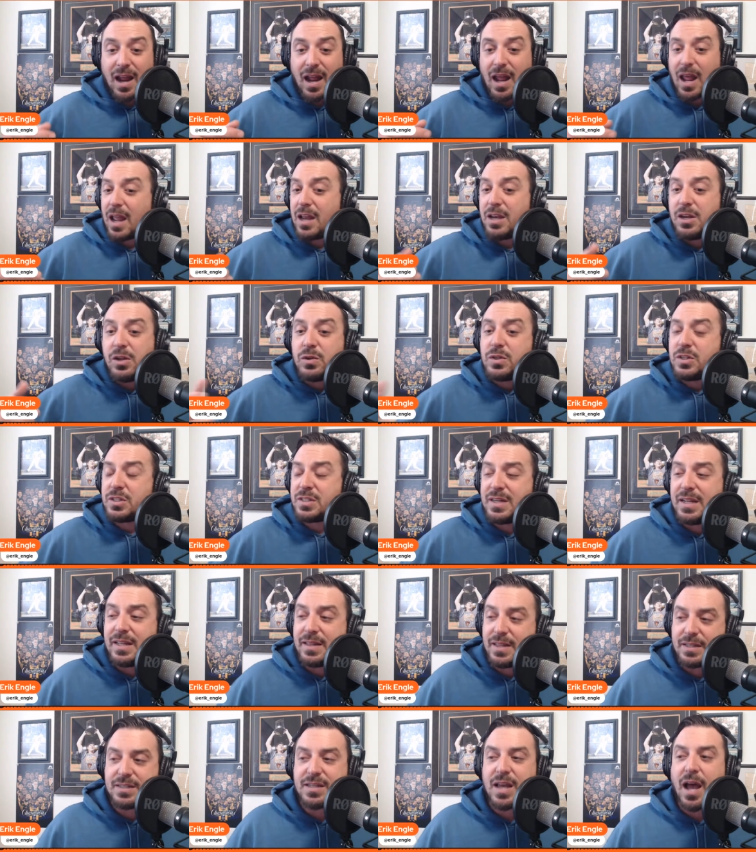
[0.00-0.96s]
And you just
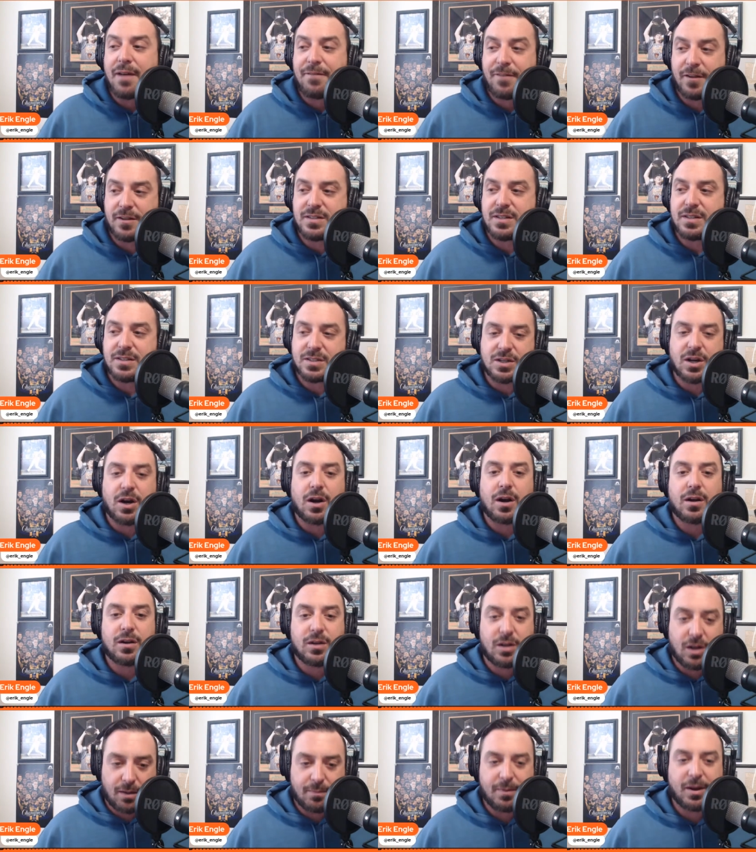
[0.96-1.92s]
need this offense to
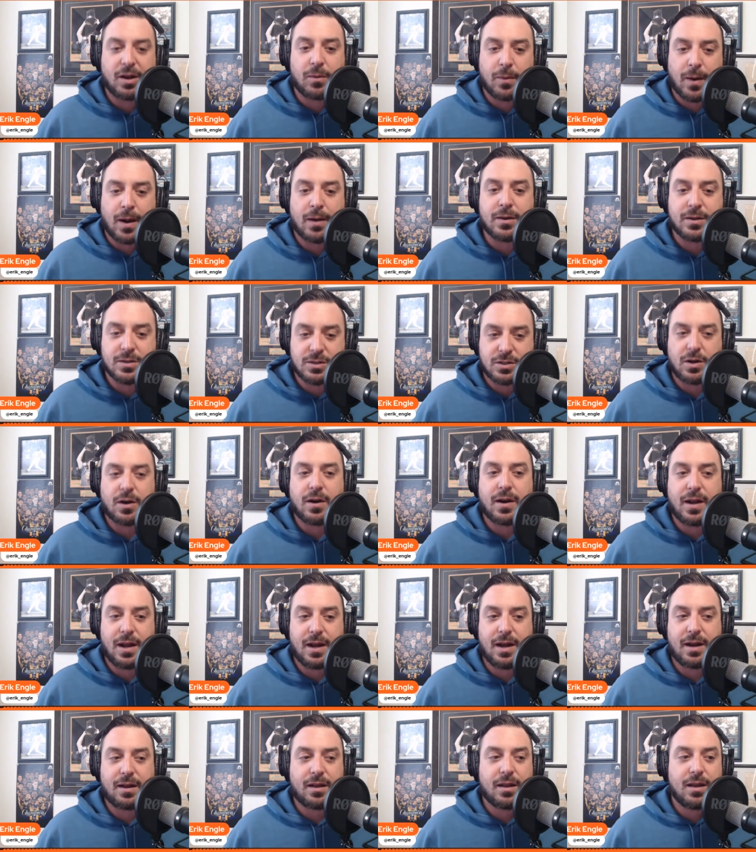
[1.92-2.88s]
start coming around and start
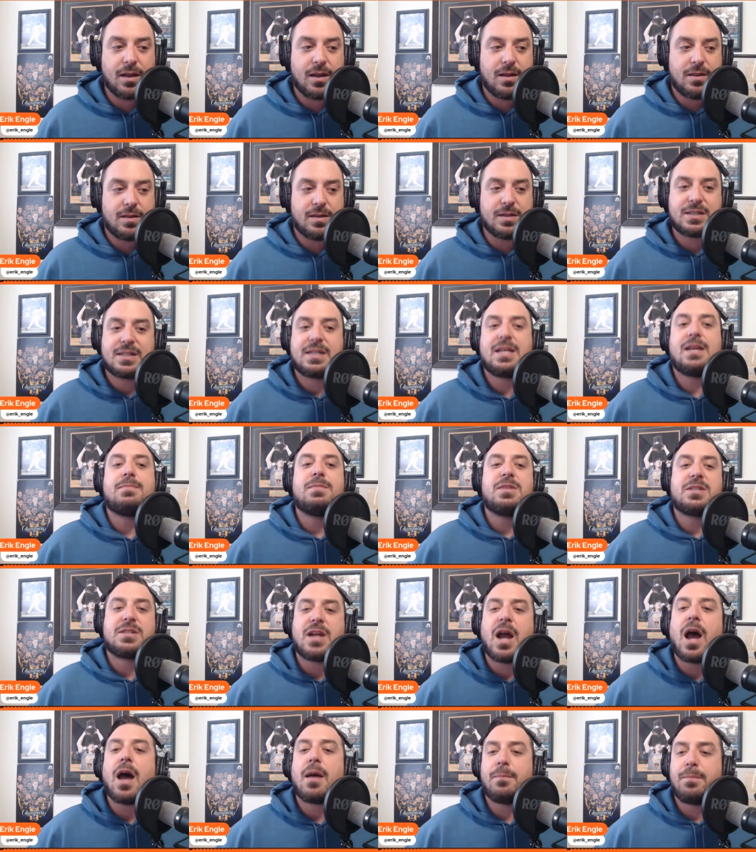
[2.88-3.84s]
hitting. This team is
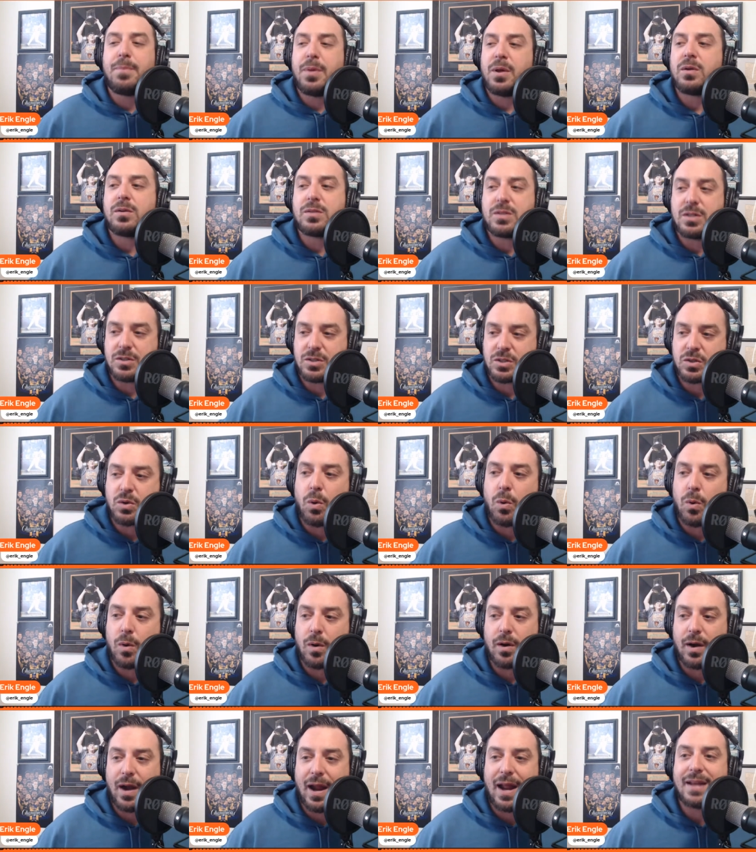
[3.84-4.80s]
not built to
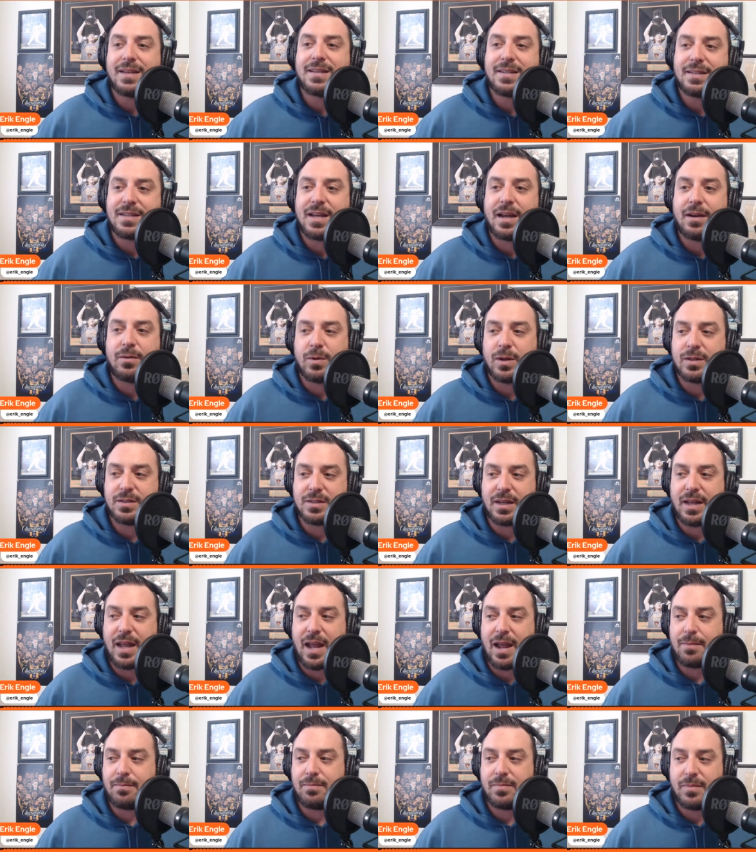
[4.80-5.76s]
score 8 to 10 runs a
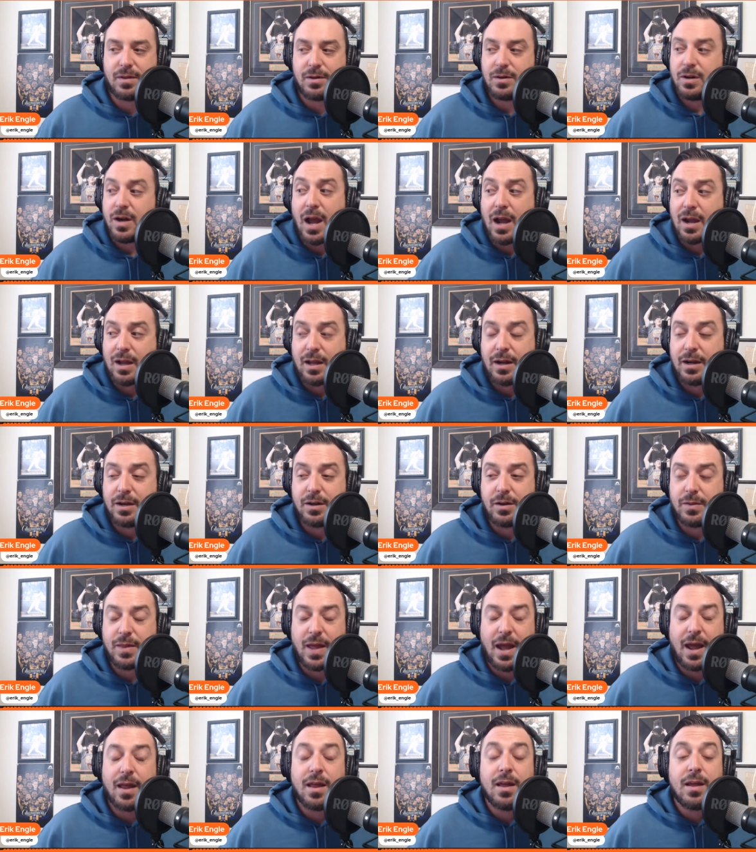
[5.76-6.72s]
game. They're not going to do
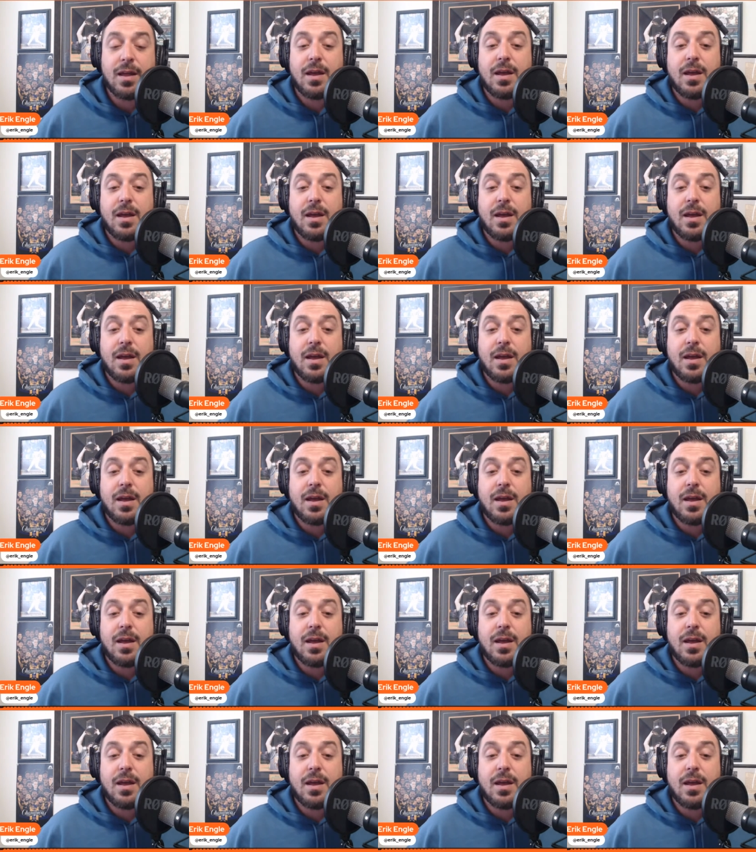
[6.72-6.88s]
that.